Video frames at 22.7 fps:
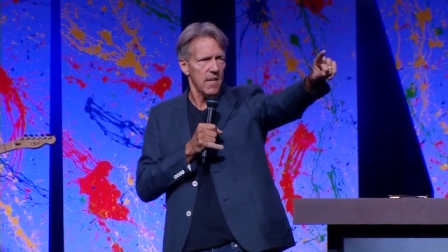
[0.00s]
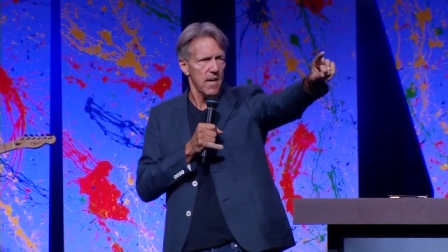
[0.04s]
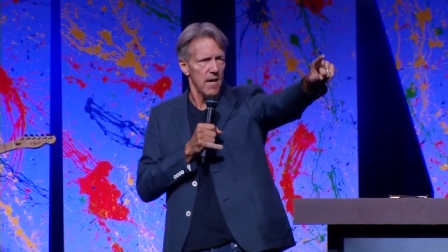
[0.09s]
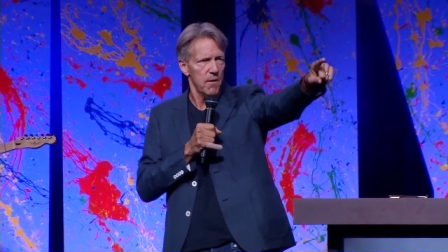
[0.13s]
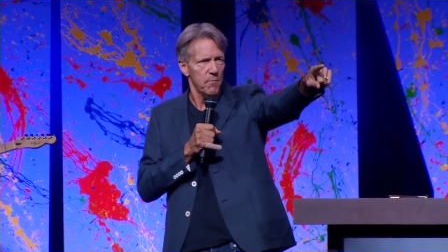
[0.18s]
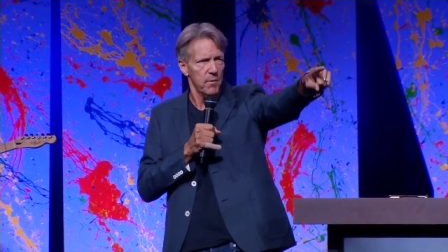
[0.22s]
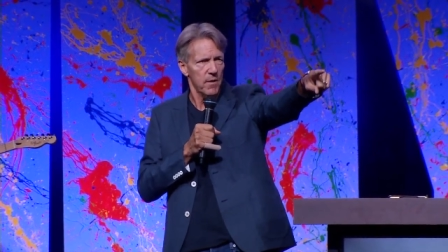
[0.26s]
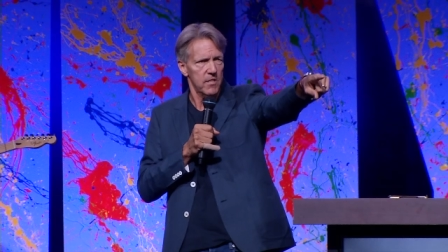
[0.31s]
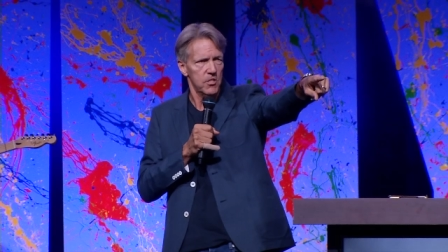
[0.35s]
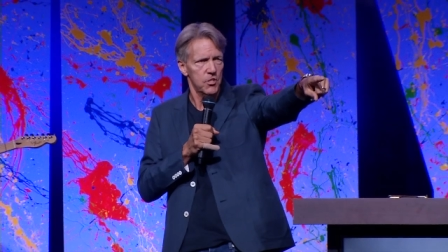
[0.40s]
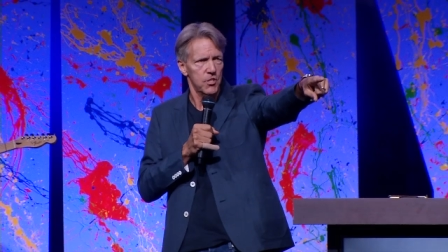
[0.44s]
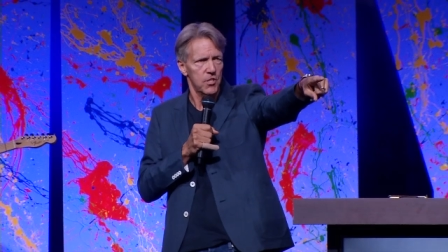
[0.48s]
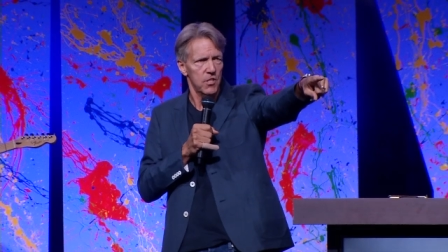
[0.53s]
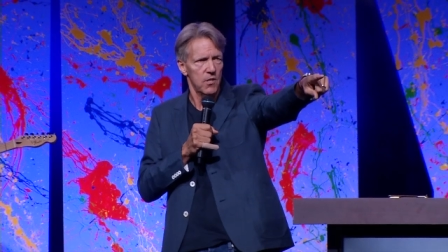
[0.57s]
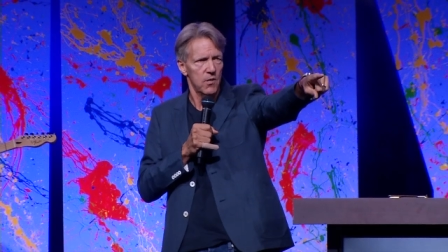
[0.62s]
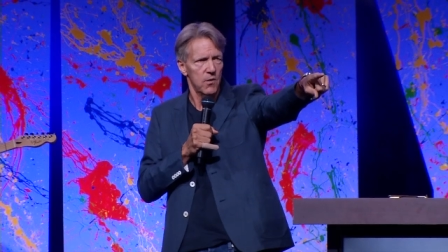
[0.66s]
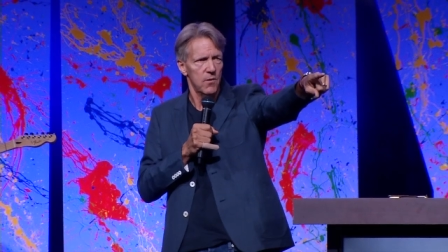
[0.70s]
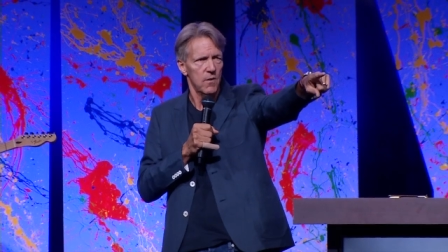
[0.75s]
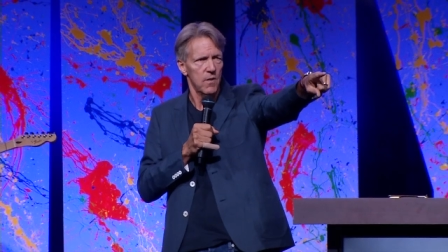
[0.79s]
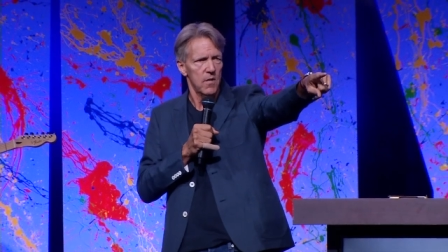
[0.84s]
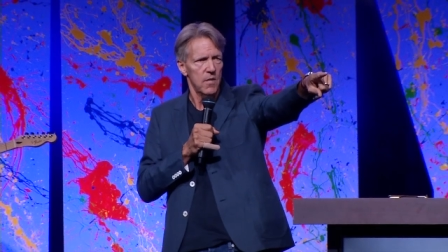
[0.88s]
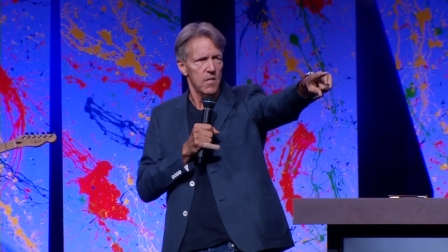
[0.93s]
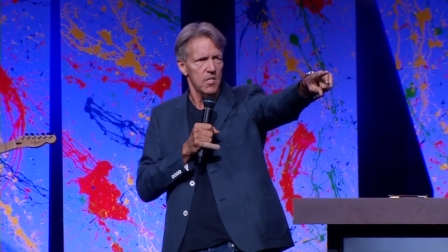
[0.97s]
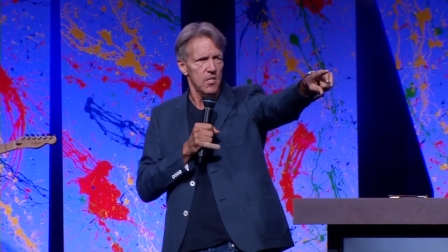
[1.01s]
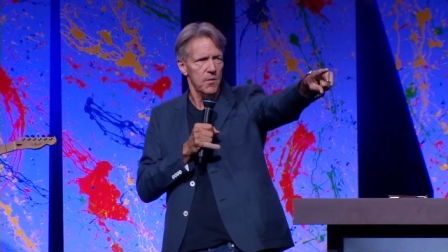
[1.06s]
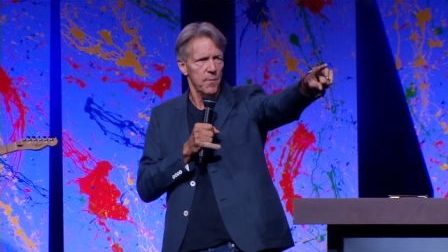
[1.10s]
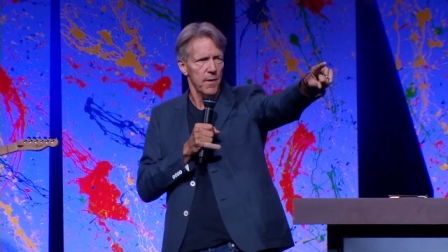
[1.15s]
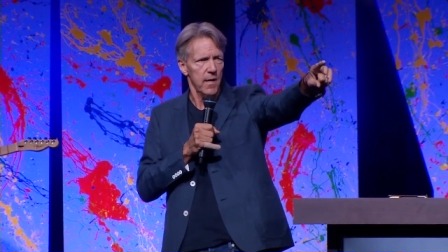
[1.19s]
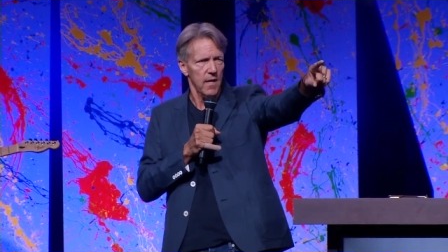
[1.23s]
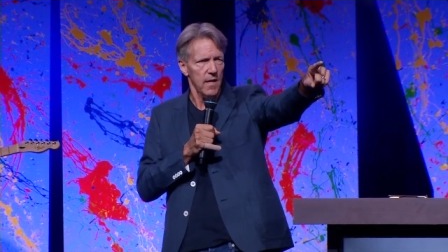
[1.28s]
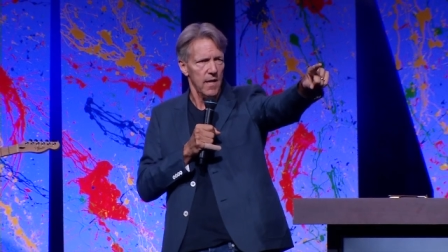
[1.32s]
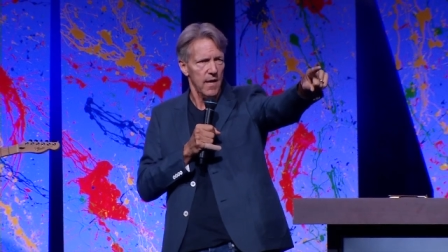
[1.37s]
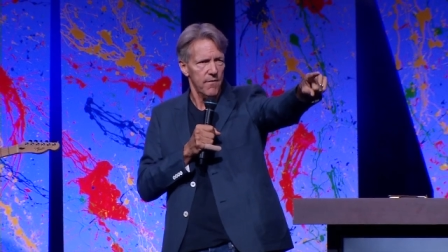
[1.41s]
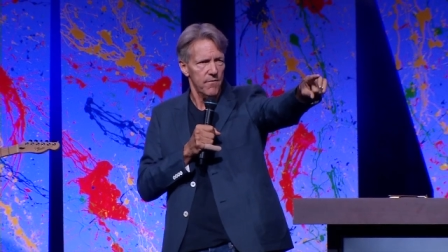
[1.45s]
God bless you to
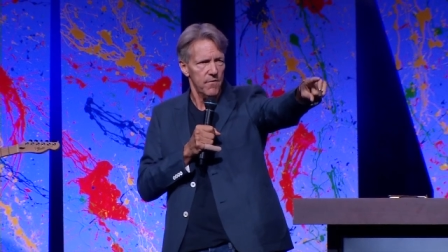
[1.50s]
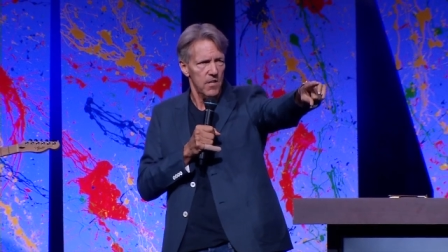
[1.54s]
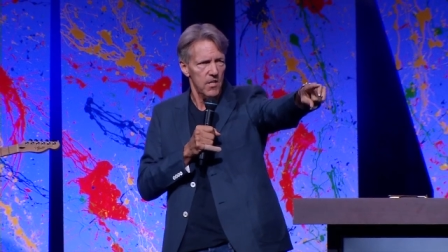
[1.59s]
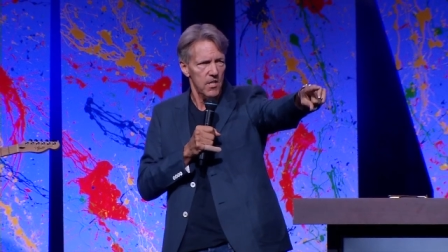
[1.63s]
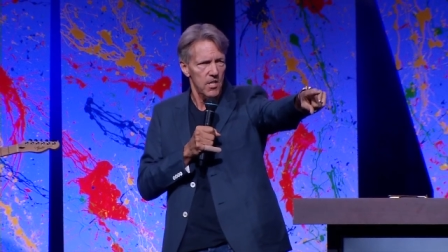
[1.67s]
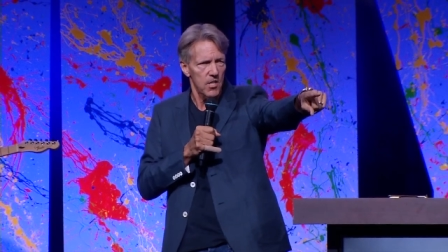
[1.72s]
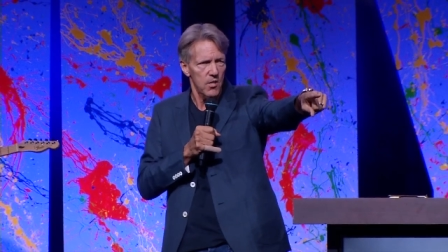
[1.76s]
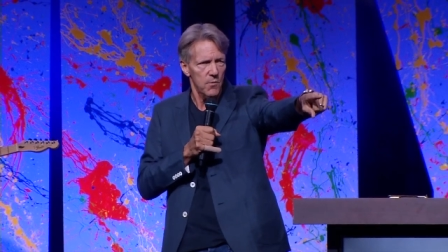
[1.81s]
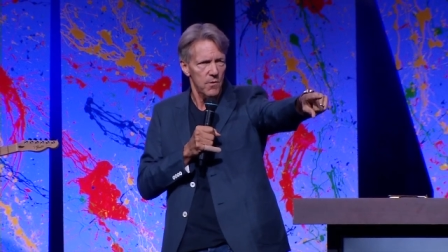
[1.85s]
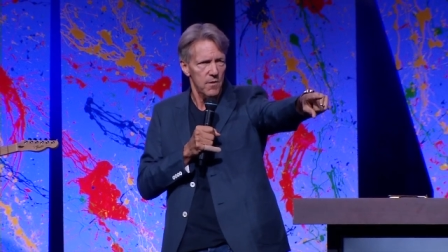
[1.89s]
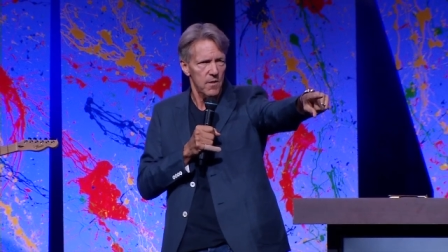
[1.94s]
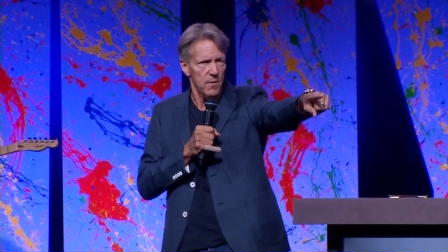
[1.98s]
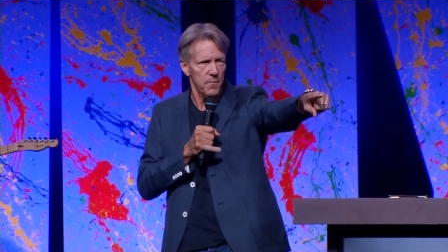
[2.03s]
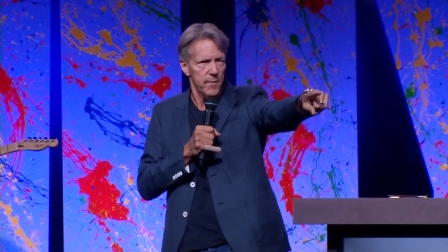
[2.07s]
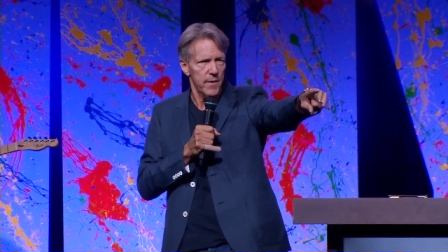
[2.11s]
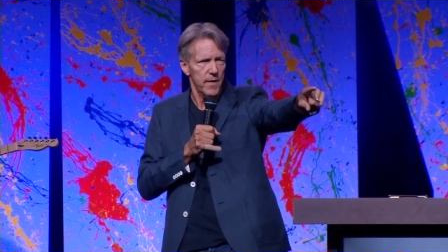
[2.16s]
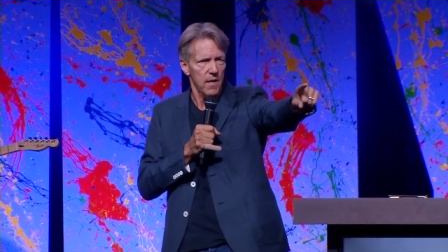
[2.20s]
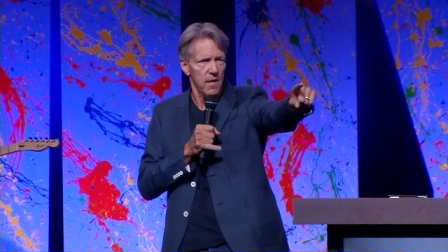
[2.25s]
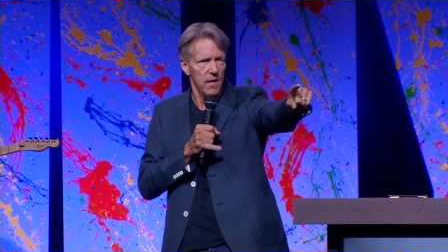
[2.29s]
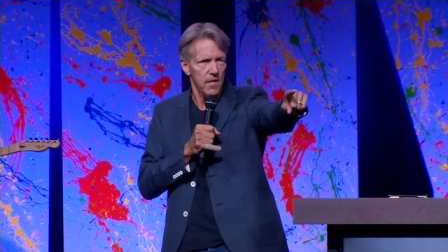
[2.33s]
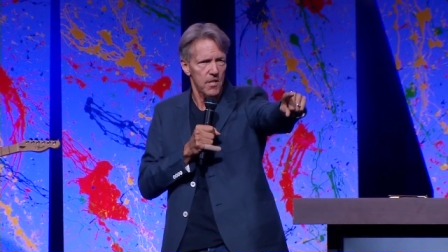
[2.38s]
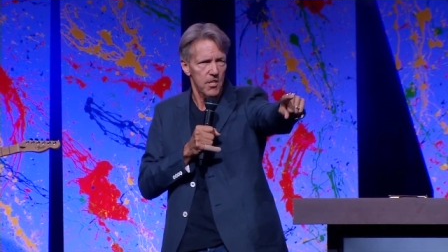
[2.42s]
my left, and you in the middle,